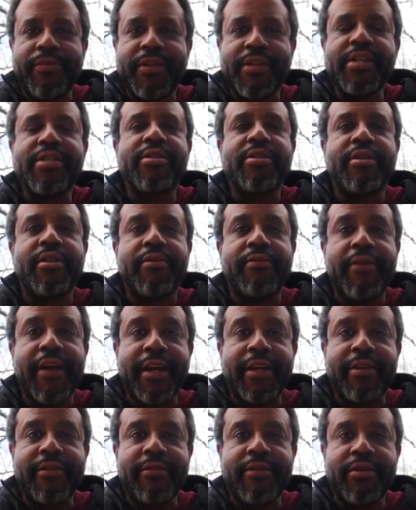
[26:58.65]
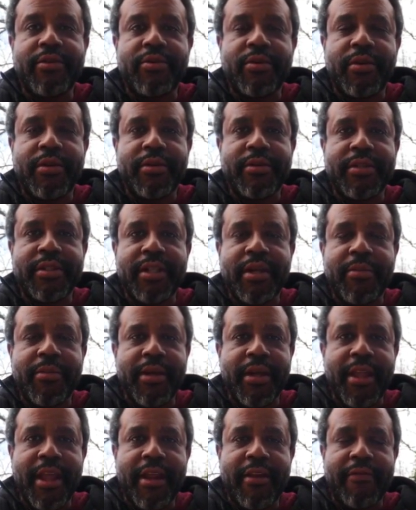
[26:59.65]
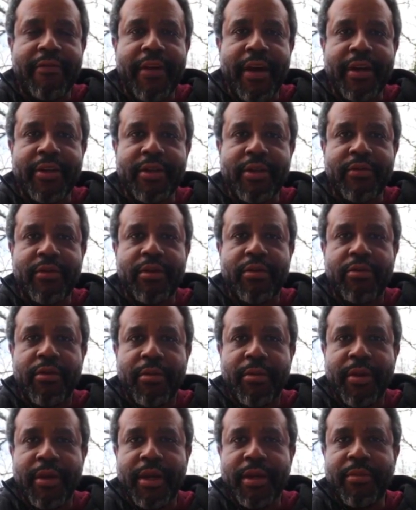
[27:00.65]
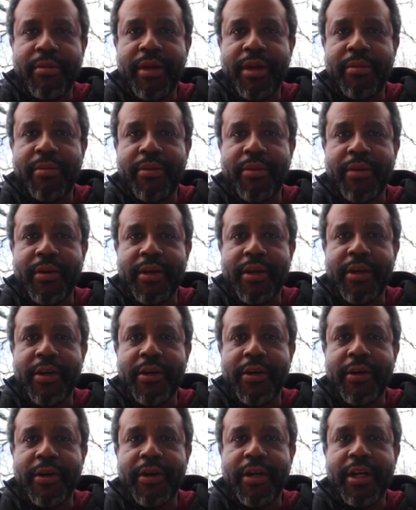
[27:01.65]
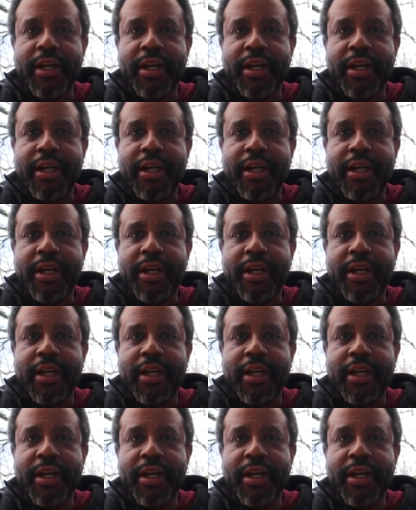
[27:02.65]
Seasonal affective disorder is something that affects over 3 million people a year.